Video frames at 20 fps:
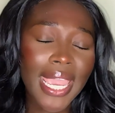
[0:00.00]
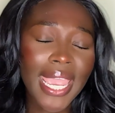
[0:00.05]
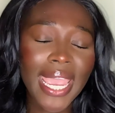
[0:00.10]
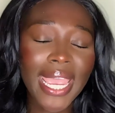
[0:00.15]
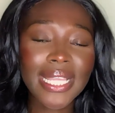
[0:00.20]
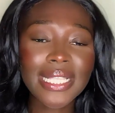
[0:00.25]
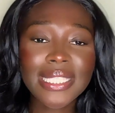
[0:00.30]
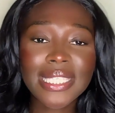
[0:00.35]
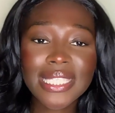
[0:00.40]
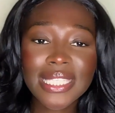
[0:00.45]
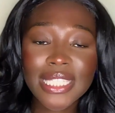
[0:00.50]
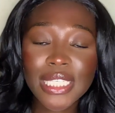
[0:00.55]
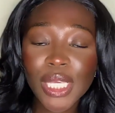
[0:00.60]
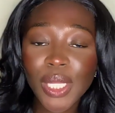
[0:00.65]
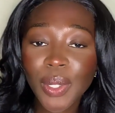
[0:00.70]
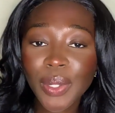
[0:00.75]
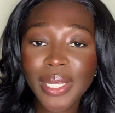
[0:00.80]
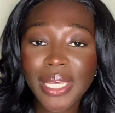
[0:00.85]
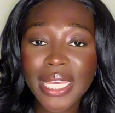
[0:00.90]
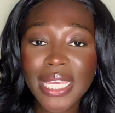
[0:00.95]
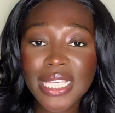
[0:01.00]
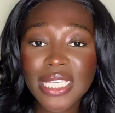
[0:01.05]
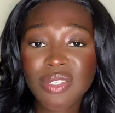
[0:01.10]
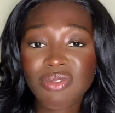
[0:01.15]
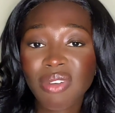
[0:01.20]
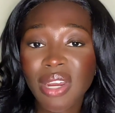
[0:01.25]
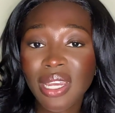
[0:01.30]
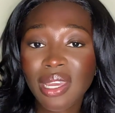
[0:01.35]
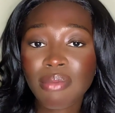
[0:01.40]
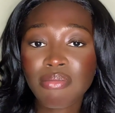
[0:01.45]
And silk is
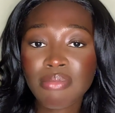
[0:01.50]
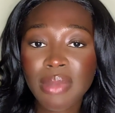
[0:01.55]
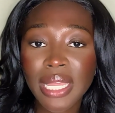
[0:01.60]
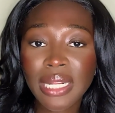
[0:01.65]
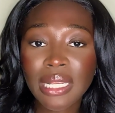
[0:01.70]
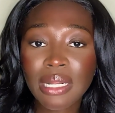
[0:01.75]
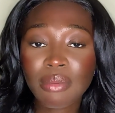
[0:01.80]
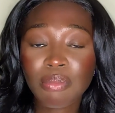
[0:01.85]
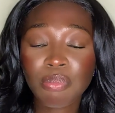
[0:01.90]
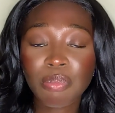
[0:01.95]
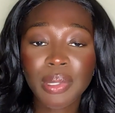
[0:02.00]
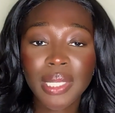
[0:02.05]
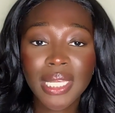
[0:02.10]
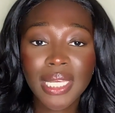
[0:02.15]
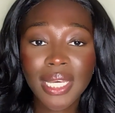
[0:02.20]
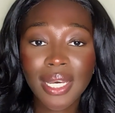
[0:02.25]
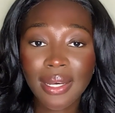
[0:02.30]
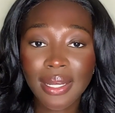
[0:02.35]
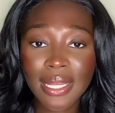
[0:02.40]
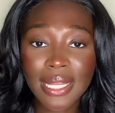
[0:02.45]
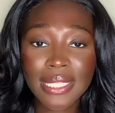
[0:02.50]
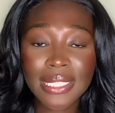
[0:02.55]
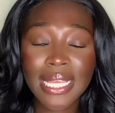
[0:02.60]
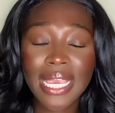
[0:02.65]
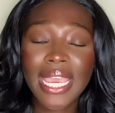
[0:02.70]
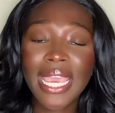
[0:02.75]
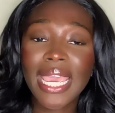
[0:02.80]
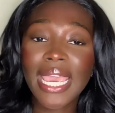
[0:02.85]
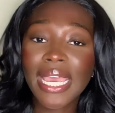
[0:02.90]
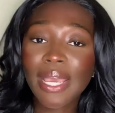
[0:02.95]
recommended because
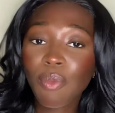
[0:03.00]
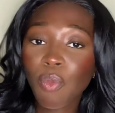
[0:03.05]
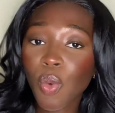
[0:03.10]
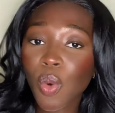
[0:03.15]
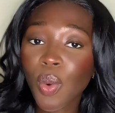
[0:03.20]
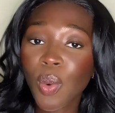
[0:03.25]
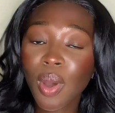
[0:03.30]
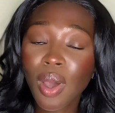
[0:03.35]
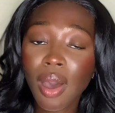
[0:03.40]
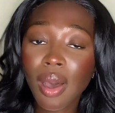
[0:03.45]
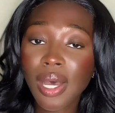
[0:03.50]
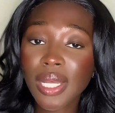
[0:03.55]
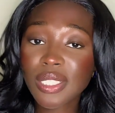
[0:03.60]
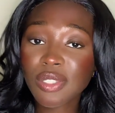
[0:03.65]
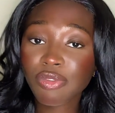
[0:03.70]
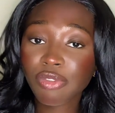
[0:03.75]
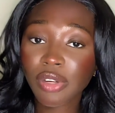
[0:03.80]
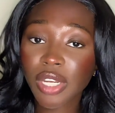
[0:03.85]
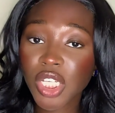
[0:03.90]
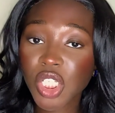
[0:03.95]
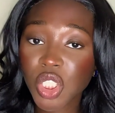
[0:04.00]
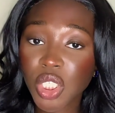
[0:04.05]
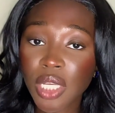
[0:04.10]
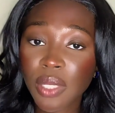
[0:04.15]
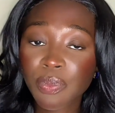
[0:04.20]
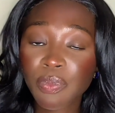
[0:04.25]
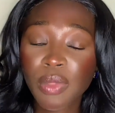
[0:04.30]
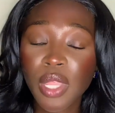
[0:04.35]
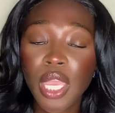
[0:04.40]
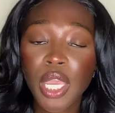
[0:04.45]
it won't cause
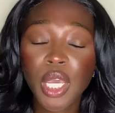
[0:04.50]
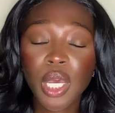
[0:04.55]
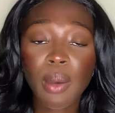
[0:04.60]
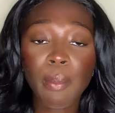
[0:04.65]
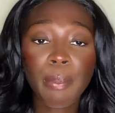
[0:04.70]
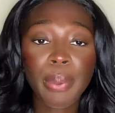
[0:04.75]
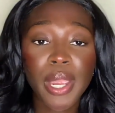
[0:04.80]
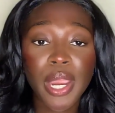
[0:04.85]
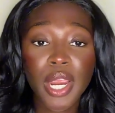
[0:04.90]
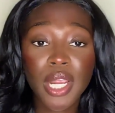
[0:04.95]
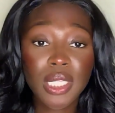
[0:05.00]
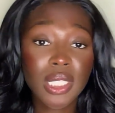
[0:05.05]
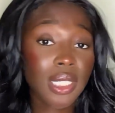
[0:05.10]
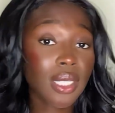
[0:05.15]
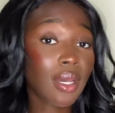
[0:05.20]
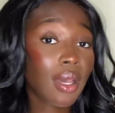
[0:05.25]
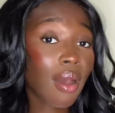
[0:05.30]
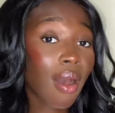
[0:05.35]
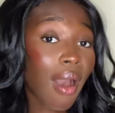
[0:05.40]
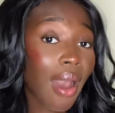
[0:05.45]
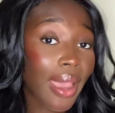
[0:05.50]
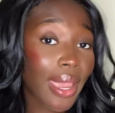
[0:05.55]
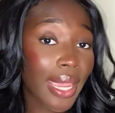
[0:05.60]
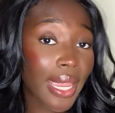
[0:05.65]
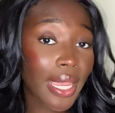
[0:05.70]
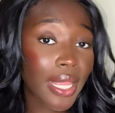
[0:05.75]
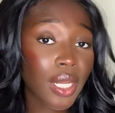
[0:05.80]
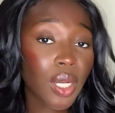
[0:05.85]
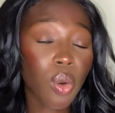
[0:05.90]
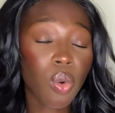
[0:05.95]
friction compared to
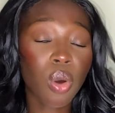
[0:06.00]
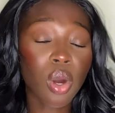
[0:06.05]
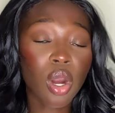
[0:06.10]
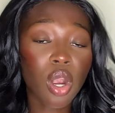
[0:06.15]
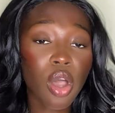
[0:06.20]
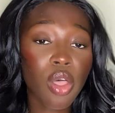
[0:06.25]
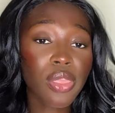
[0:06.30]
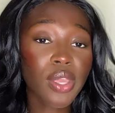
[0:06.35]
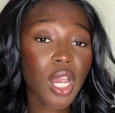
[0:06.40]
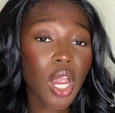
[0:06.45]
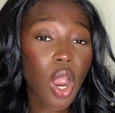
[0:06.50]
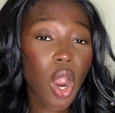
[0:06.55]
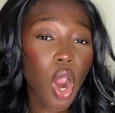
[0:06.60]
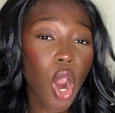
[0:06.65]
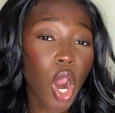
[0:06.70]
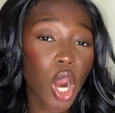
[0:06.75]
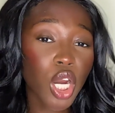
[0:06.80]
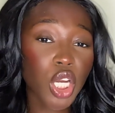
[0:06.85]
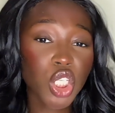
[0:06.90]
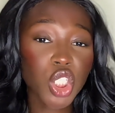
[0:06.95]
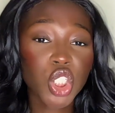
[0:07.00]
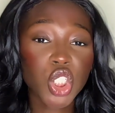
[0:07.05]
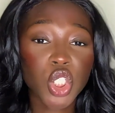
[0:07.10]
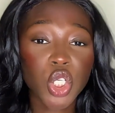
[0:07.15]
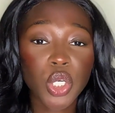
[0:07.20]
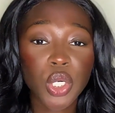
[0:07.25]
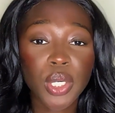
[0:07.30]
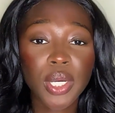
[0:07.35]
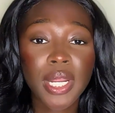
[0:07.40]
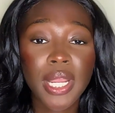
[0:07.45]
cotton or other
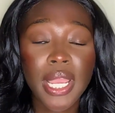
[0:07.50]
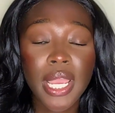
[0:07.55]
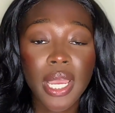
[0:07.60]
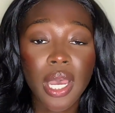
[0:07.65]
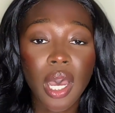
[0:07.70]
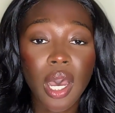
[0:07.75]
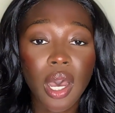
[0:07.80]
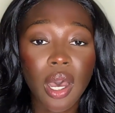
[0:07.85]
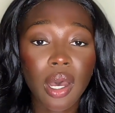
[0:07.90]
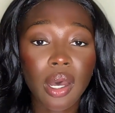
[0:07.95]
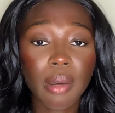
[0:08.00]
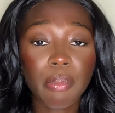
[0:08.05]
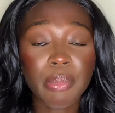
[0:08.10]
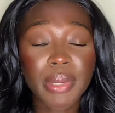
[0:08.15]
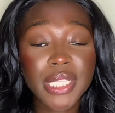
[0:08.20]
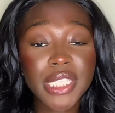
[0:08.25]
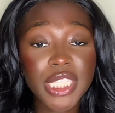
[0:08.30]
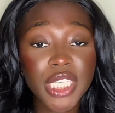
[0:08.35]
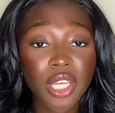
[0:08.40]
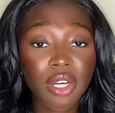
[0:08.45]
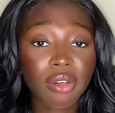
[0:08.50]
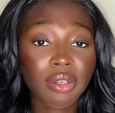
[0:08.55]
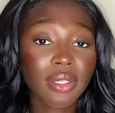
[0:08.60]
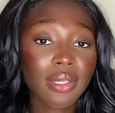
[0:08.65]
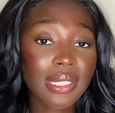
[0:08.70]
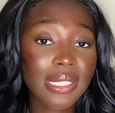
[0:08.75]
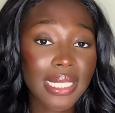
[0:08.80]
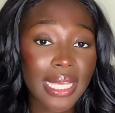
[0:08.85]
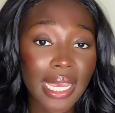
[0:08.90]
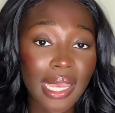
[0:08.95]
harsher material
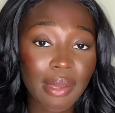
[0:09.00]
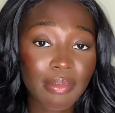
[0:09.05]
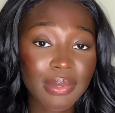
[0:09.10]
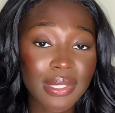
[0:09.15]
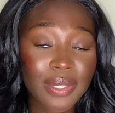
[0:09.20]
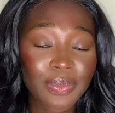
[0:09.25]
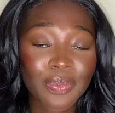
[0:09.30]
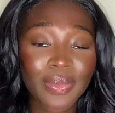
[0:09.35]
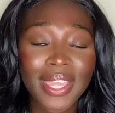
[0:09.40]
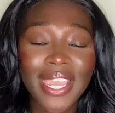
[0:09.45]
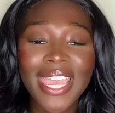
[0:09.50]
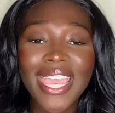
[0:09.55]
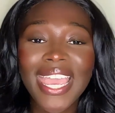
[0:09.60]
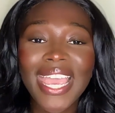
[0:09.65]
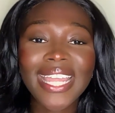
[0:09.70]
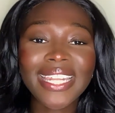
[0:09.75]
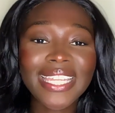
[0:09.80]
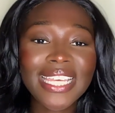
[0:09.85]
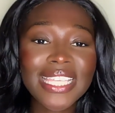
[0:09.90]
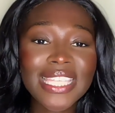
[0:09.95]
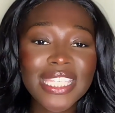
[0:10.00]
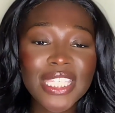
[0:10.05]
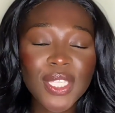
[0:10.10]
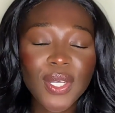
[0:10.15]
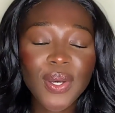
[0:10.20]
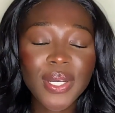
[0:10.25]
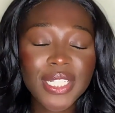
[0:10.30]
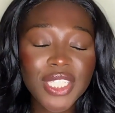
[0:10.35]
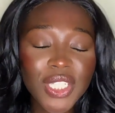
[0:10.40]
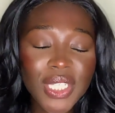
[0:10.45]
types. And the
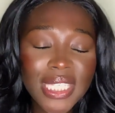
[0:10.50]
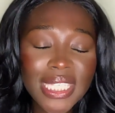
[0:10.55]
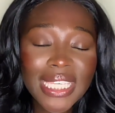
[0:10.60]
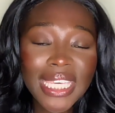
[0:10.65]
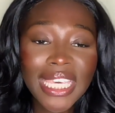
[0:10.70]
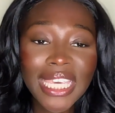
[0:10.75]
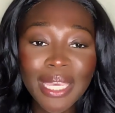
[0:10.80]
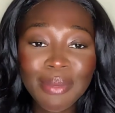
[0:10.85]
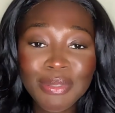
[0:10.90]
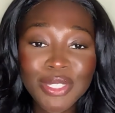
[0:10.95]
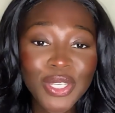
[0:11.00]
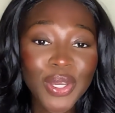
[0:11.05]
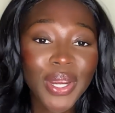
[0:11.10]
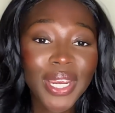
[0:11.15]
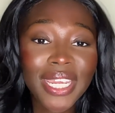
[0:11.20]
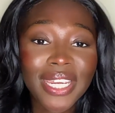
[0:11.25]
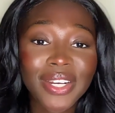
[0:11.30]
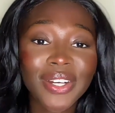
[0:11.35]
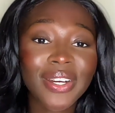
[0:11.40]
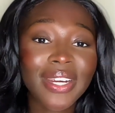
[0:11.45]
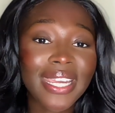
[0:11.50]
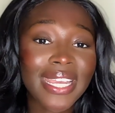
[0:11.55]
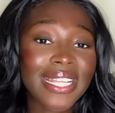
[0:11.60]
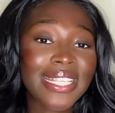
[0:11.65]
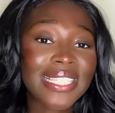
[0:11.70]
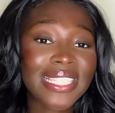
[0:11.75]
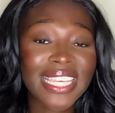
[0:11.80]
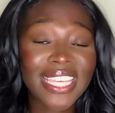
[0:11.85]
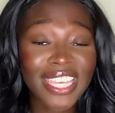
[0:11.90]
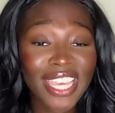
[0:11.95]
silk just keeps your hair in
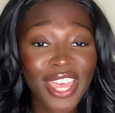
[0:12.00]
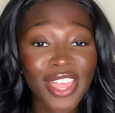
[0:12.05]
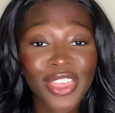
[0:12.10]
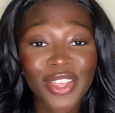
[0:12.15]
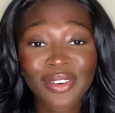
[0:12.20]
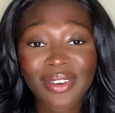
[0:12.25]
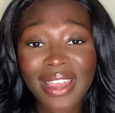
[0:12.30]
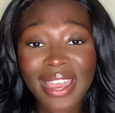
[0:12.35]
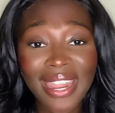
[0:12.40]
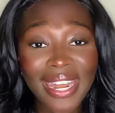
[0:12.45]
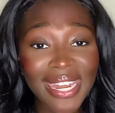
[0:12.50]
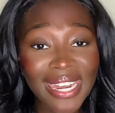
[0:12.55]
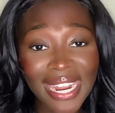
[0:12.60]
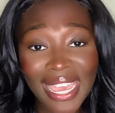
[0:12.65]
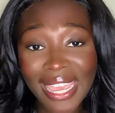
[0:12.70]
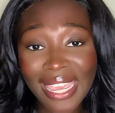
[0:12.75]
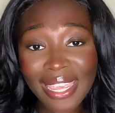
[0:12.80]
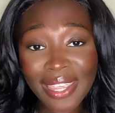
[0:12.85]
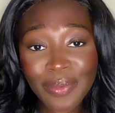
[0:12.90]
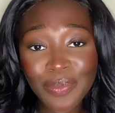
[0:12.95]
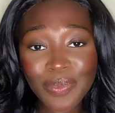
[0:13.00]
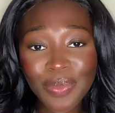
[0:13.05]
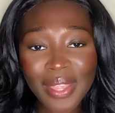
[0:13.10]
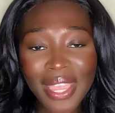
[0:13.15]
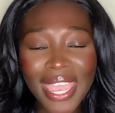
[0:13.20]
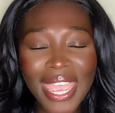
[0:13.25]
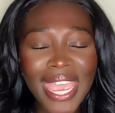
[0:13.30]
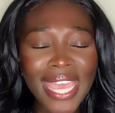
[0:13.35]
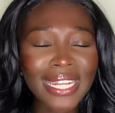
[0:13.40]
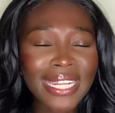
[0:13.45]
together at night.
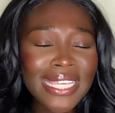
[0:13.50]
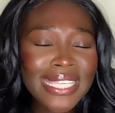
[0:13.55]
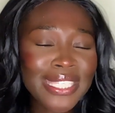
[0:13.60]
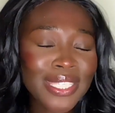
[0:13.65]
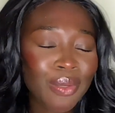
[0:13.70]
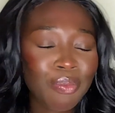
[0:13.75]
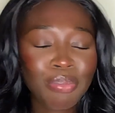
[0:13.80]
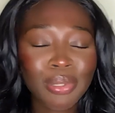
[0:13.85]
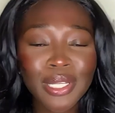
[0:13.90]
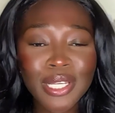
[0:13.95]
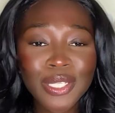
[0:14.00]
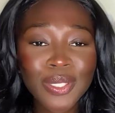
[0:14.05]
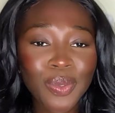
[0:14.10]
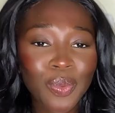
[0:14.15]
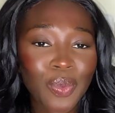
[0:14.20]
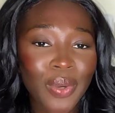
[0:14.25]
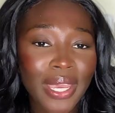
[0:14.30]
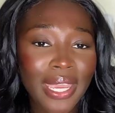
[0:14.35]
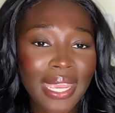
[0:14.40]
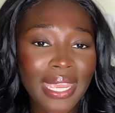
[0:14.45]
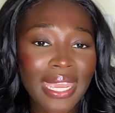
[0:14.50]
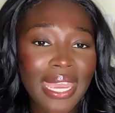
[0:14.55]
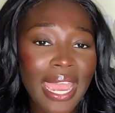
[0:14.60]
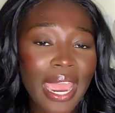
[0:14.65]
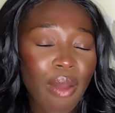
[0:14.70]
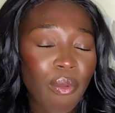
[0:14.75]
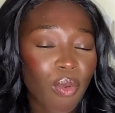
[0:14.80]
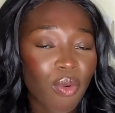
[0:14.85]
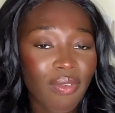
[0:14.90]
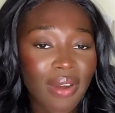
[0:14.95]
And the simplest way
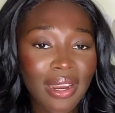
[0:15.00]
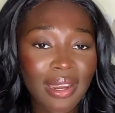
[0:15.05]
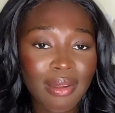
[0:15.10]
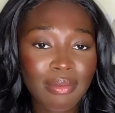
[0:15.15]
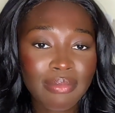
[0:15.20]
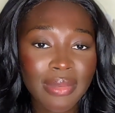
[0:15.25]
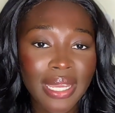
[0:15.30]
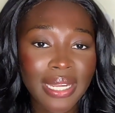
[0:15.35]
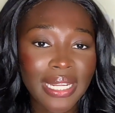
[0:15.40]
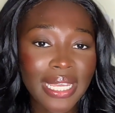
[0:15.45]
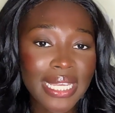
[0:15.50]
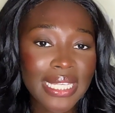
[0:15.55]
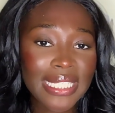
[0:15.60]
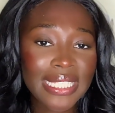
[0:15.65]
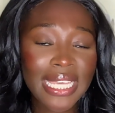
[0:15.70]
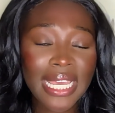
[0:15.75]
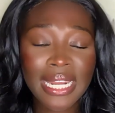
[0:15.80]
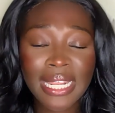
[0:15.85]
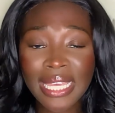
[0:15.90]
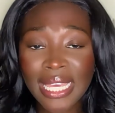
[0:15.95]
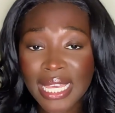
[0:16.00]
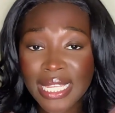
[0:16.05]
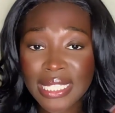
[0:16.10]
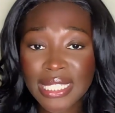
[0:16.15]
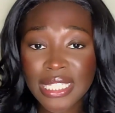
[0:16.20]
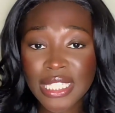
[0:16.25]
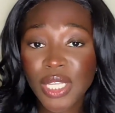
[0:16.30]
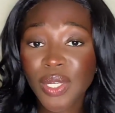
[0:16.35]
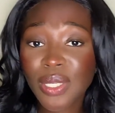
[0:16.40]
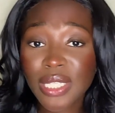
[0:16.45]
I would recommend is getting a
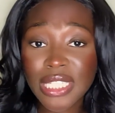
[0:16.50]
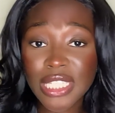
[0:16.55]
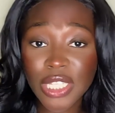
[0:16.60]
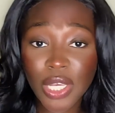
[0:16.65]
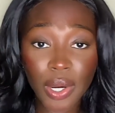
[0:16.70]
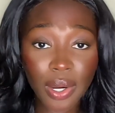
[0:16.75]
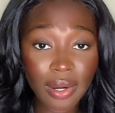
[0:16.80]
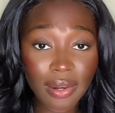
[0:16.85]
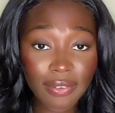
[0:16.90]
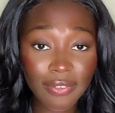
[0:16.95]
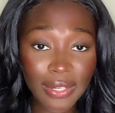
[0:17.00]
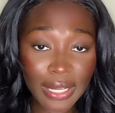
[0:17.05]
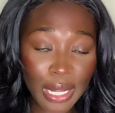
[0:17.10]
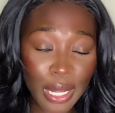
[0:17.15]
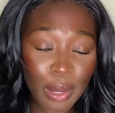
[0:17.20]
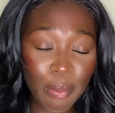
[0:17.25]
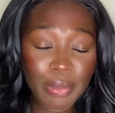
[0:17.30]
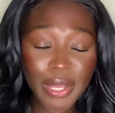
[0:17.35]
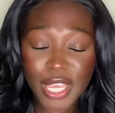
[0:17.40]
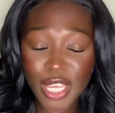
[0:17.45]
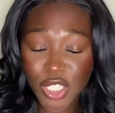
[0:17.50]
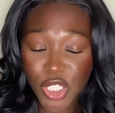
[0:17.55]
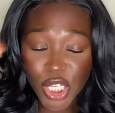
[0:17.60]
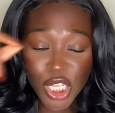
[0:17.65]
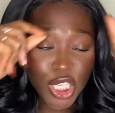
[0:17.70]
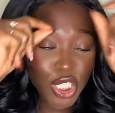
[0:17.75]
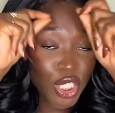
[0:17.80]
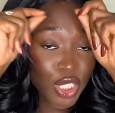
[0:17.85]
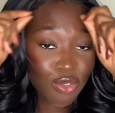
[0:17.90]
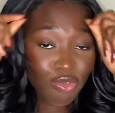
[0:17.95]
silk scarf, because you
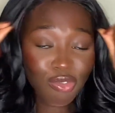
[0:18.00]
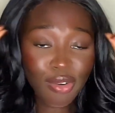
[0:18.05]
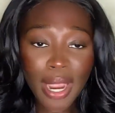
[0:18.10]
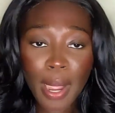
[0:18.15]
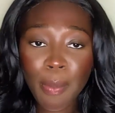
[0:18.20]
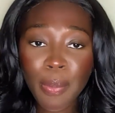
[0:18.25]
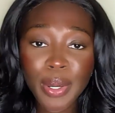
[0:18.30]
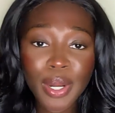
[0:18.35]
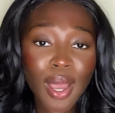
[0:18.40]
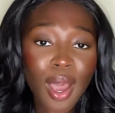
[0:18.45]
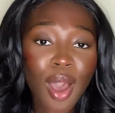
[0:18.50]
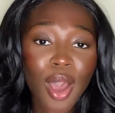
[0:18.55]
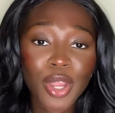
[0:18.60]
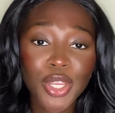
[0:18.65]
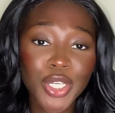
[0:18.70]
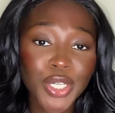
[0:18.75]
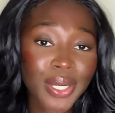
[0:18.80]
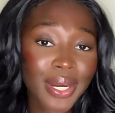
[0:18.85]
can just wrap it on your